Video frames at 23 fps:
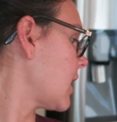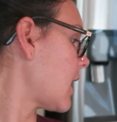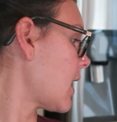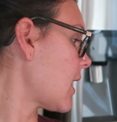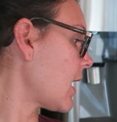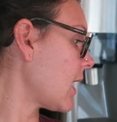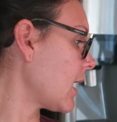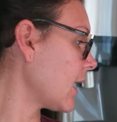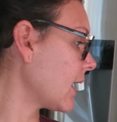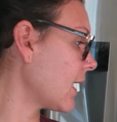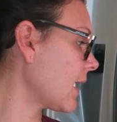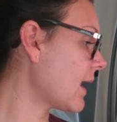
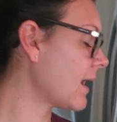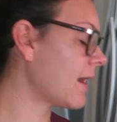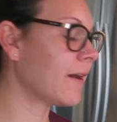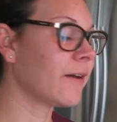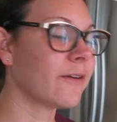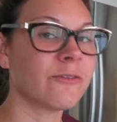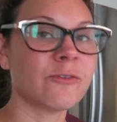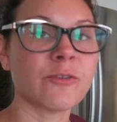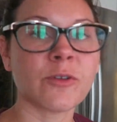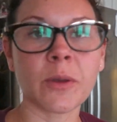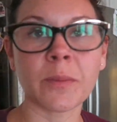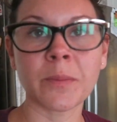I
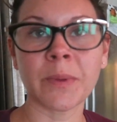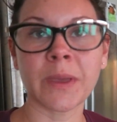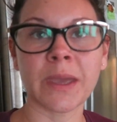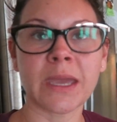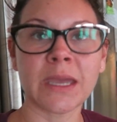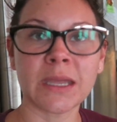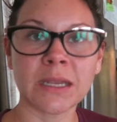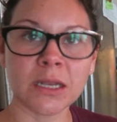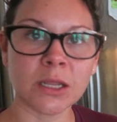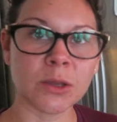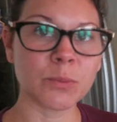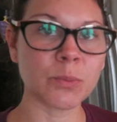have
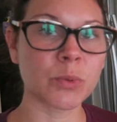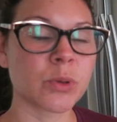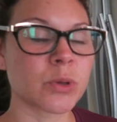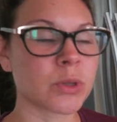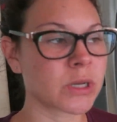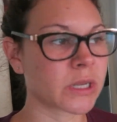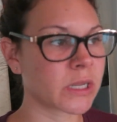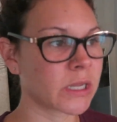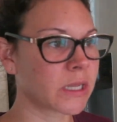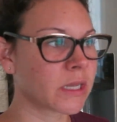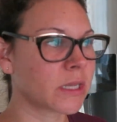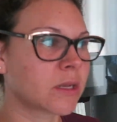been
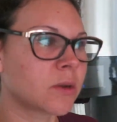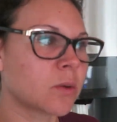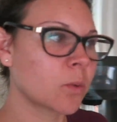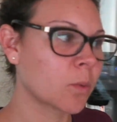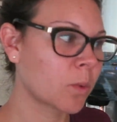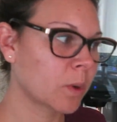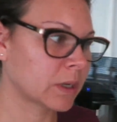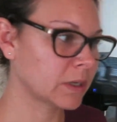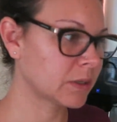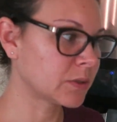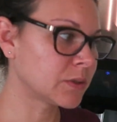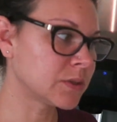putting
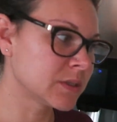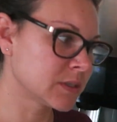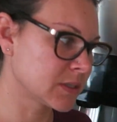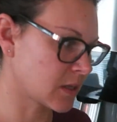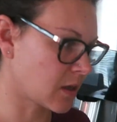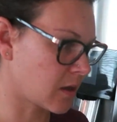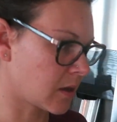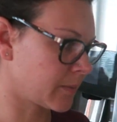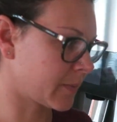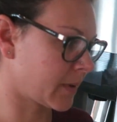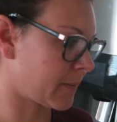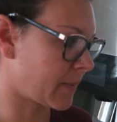oils
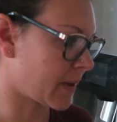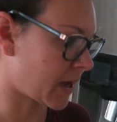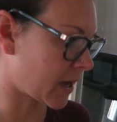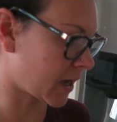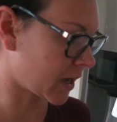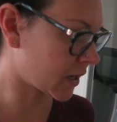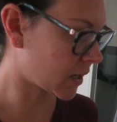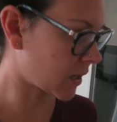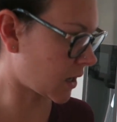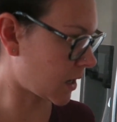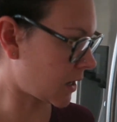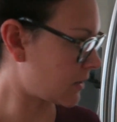on my
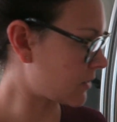back.